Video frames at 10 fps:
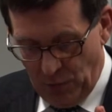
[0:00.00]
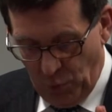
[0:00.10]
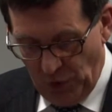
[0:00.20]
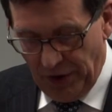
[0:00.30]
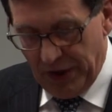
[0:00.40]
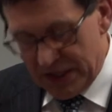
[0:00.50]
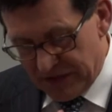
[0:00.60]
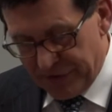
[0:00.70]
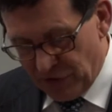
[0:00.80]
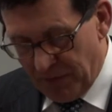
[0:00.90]
were, in
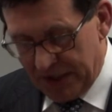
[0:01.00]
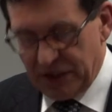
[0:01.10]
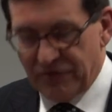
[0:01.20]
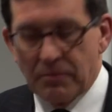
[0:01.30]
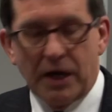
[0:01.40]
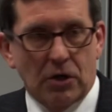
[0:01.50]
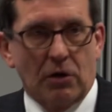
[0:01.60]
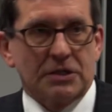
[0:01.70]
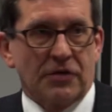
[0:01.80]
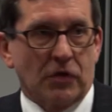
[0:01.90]
the view of myself and my
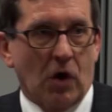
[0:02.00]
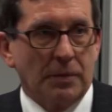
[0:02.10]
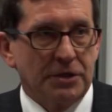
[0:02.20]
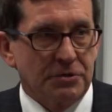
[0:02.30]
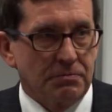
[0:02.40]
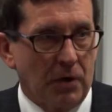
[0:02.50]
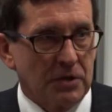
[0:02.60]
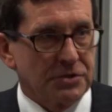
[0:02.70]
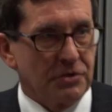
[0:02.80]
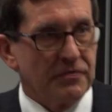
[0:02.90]
colleagues on the Competition
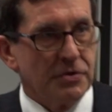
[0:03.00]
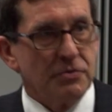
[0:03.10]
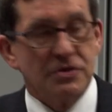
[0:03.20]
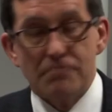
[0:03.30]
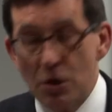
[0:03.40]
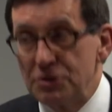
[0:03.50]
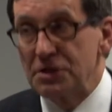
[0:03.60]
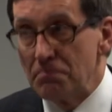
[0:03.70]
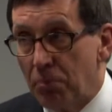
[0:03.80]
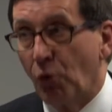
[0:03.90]
Policy Review, the
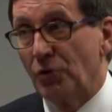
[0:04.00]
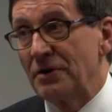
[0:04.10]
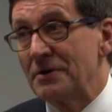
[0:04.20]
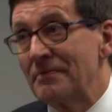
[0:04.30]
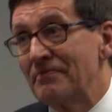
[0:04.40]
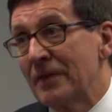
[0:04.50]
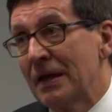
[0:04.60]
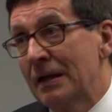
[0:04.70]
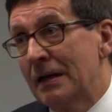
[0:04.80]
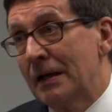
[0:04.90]
most important.
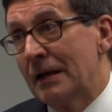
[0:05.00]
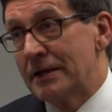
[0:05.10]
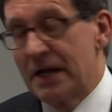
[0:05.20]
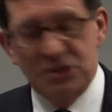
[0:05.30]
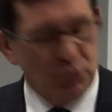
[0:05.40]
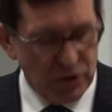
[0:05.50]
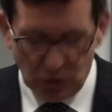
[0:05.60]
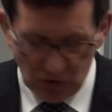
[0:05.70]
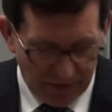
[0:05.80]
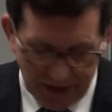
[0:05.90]
Yes, we
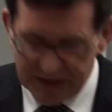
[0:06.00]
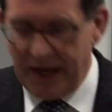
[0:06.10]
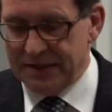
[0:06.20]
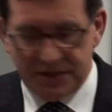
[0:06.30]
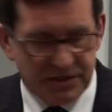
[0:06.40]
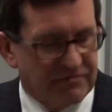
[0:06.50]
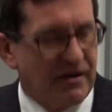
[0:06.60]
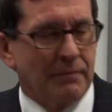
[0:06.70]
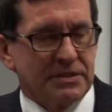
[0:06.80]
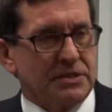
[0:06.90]
talked about taxis and
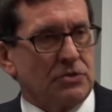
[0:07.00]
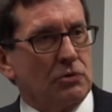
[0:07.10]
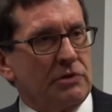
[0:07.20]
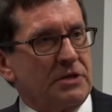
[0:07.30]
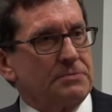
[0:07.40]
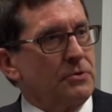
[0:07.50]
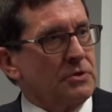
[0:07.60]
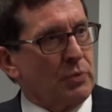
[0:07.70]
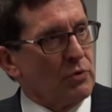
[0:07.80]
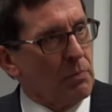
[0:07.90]
pharmacies and all the rest
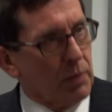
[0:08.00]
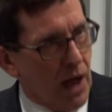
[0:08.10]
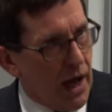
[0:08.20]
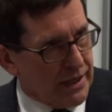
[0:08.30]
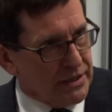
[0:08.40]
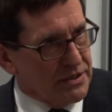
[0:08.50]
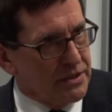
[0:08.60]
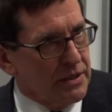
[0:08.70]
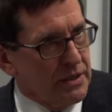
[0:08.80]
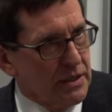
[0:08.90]
because we were
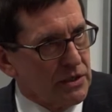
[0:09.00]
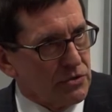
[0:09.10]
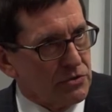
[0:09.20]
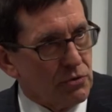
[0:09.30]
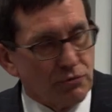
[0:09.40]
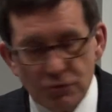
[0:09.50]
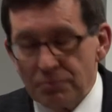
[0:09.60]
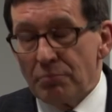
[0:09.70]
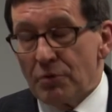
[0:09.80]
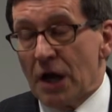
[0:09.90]
obliged to do a
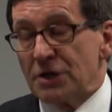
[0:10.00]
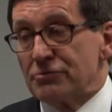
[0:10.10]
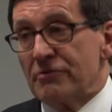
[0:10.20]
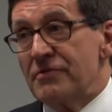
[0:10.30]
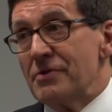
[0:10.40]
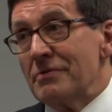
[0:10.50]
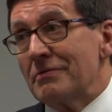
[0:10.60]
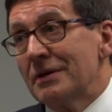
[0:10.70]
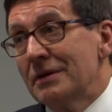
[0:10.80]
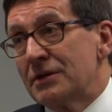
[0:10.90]
root and branch review,
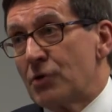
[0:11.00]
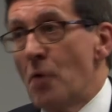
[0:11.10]
to